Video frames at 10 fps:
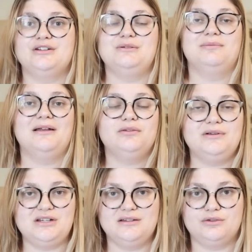She was about to
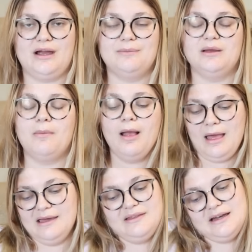reach out to grab them,
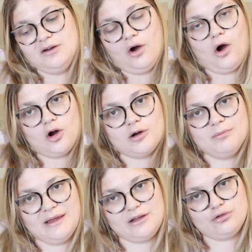and then an arm
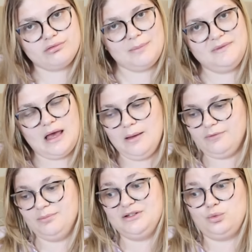like crept up
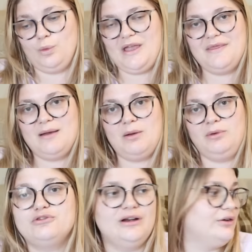from between them and
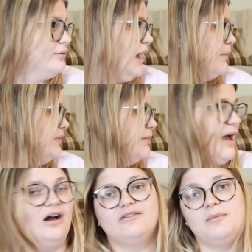was trying to grab them
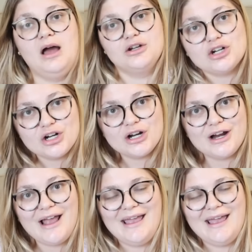out from under her.